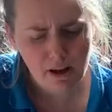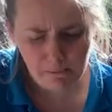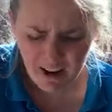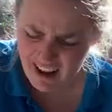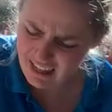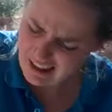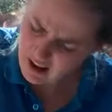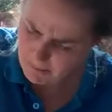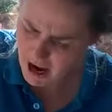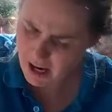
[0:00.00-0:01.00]
But I think
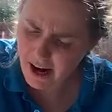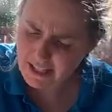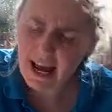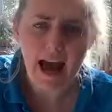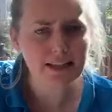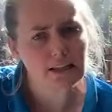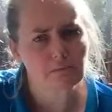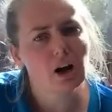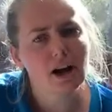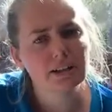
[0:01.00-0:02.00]
I might like to add some
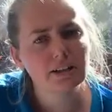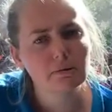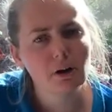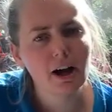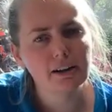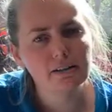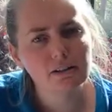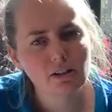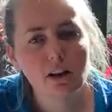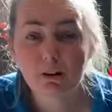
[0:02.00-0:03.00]
eyes to mine,
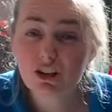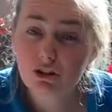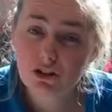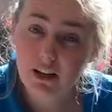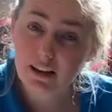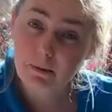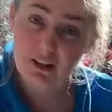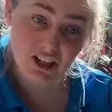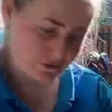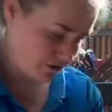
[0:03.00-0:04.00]
so I'm going to do something a
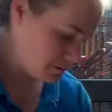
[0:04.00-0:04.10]
bit different